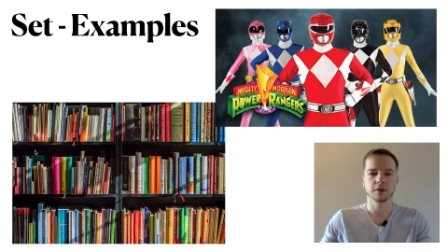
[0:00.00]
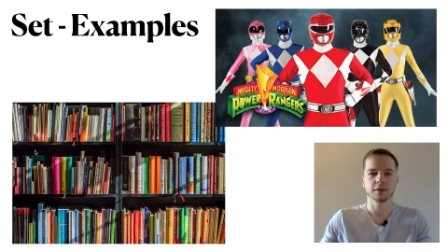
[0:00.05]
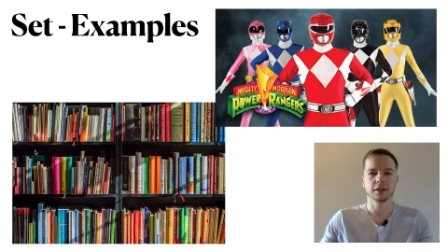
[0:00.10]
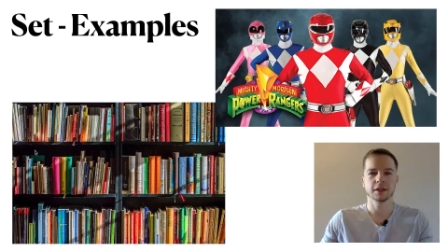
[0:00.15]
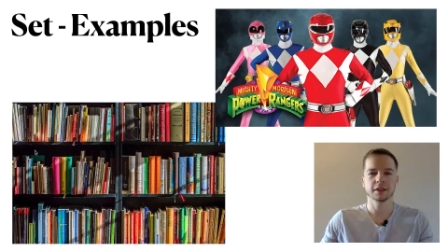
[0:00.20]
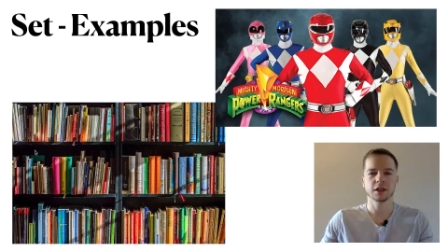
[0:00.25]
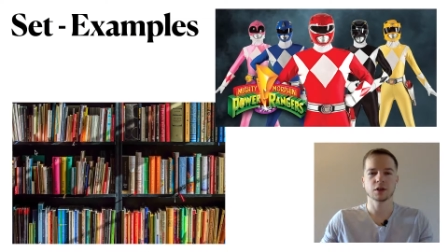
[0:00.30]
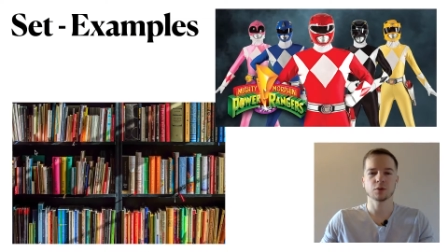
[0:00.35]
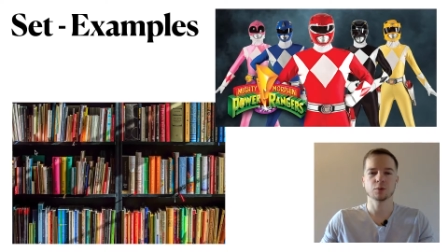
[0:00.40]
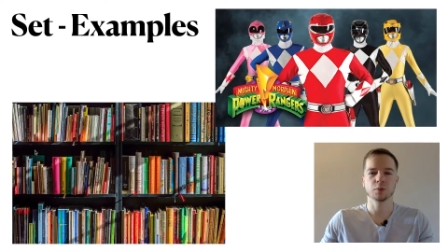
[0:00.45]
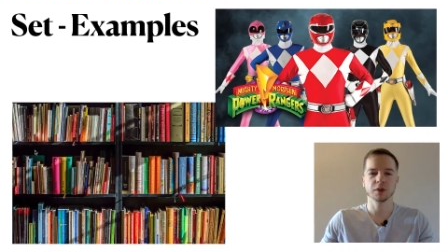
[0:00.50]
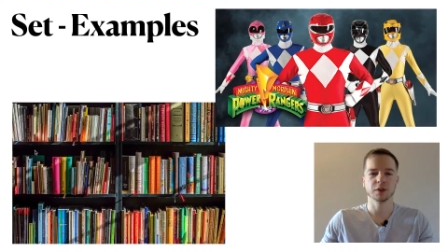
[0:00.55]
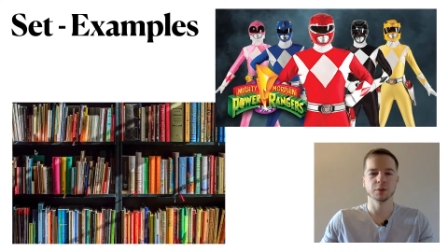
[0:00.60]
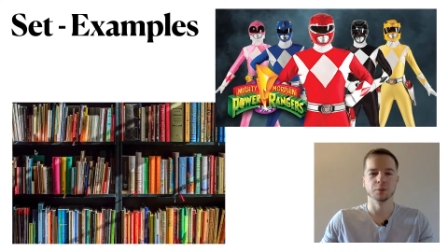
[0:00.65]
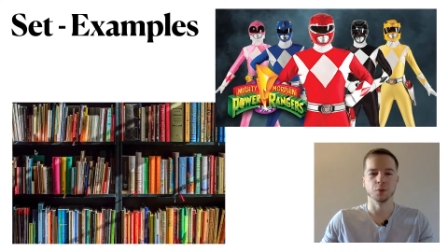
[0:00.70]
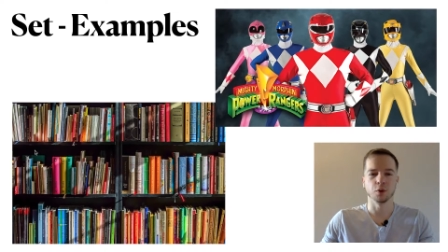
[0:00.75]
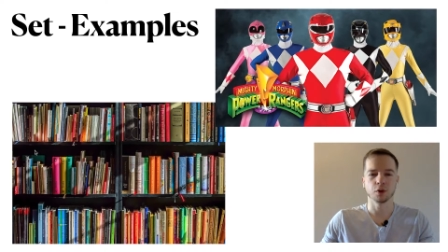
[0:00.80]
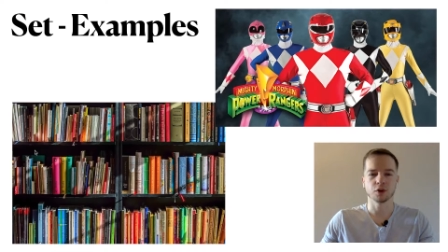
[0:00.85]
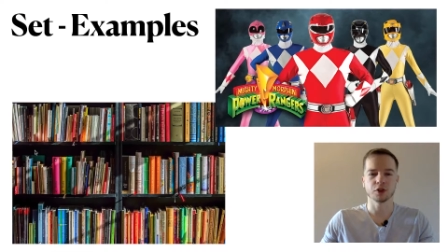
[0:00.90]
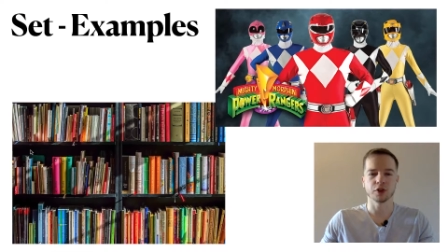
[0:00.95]
Let's start with a
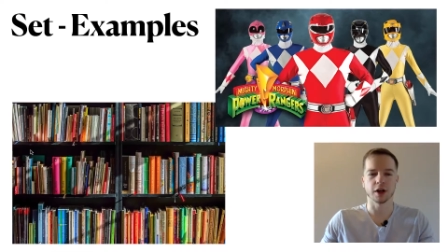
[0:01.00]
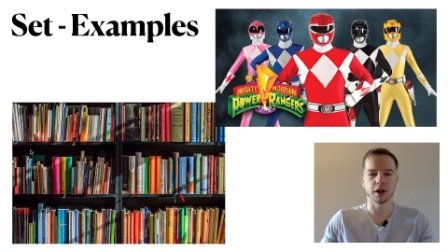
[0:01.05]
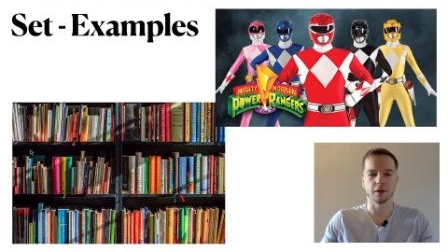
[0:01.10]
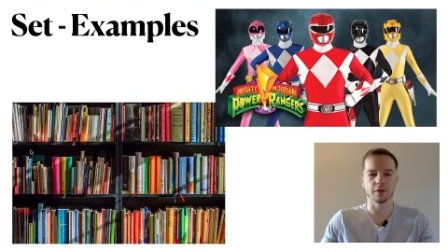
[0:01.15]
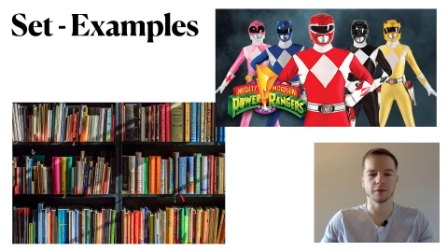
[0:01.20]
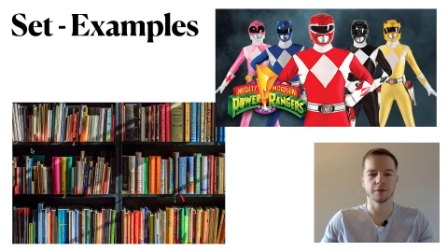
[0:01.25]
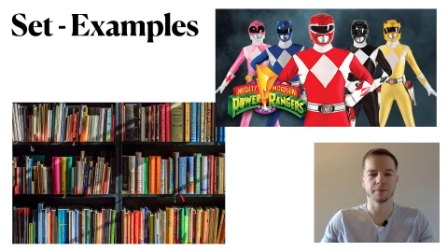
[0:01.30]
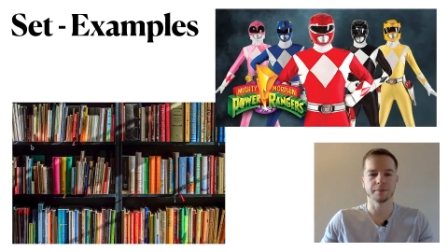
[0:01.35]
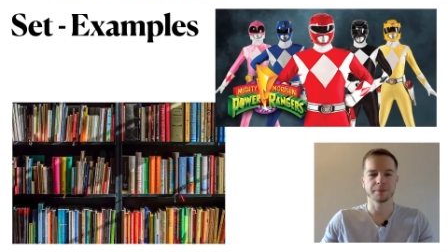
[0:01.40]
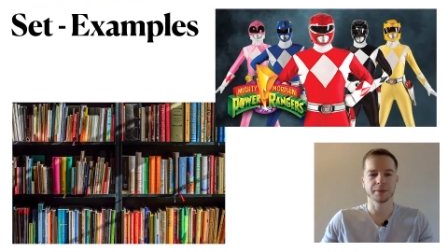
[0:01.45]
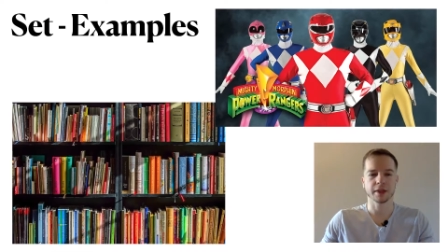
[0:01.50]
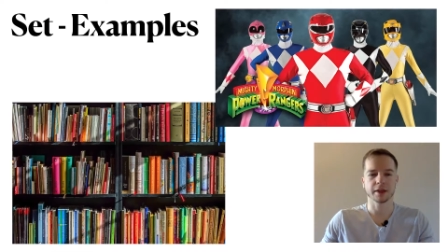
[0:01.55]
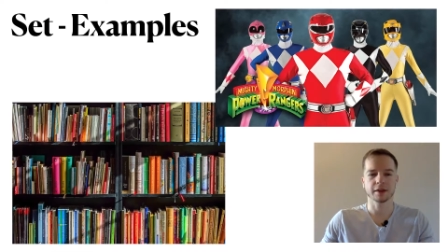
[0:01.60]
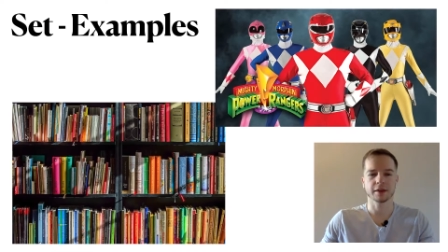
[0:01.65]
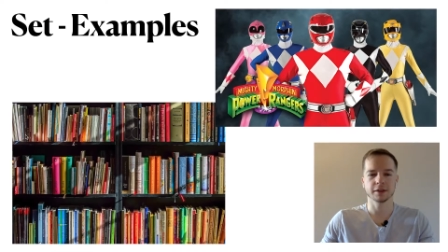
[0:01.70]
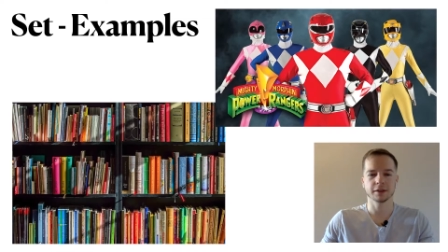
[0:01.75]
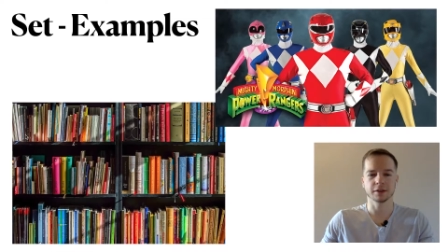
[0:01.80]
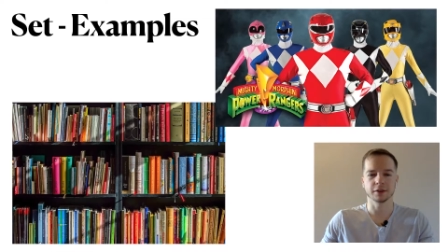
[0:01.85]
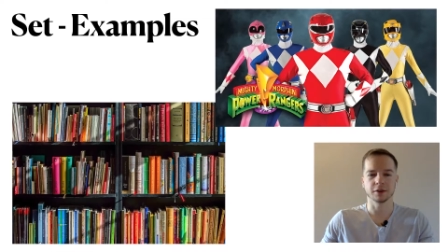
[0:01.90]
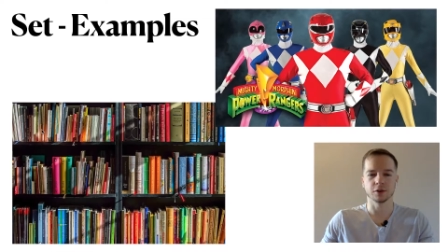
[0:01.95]
bookshelf.
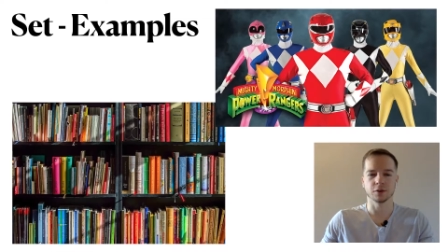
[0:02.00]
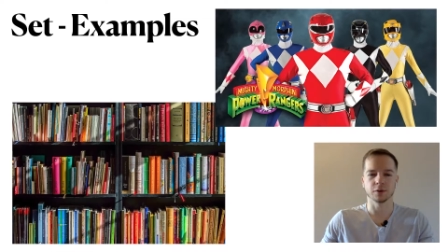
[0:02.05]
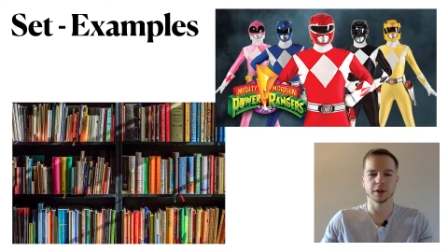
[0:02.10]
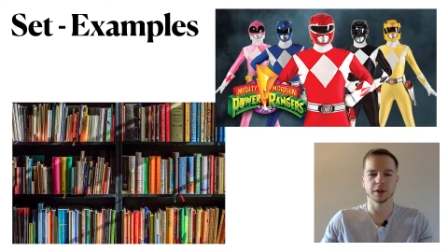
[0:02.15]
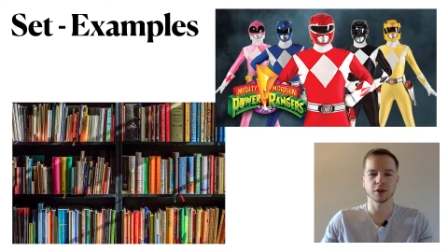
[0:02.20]
So